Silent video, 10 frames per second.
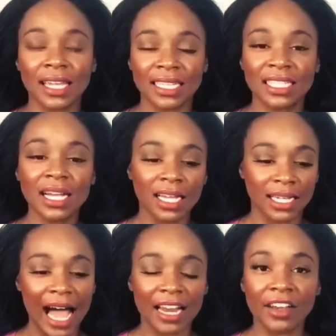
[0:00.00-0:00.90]
It took a
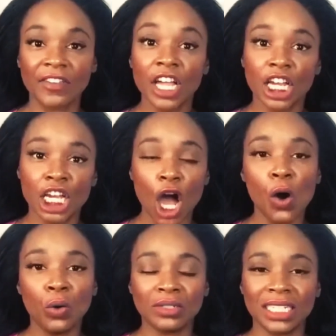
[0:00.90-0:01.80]
lot of
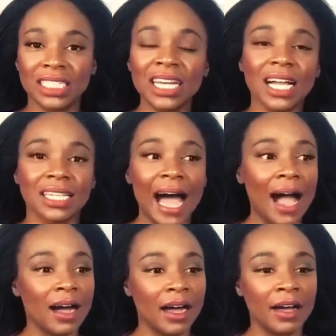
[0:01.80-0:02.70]
no's. It took a
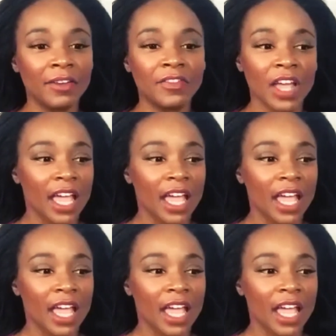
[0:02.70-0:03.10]
lot of